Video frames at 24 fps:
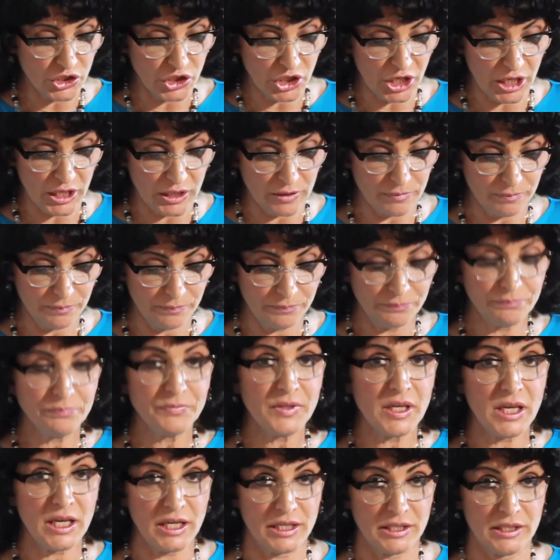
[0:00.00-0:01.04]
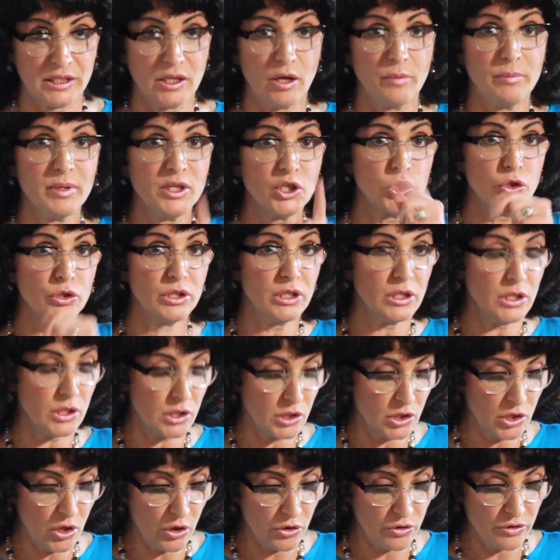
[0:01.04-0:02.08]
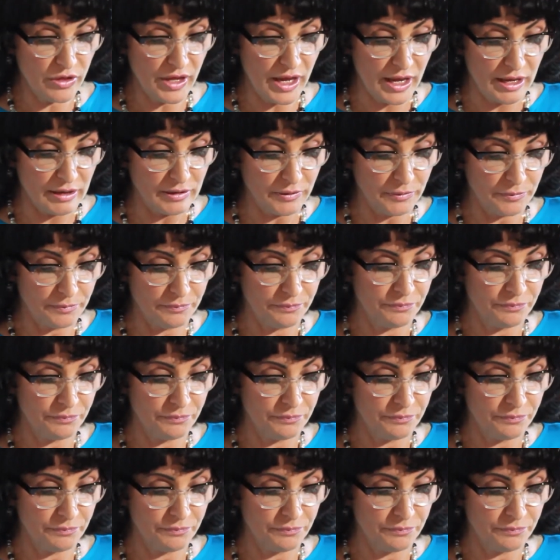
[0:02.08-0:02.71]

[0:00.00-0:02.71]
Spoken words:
gene. Yes, I bet you didn't know that.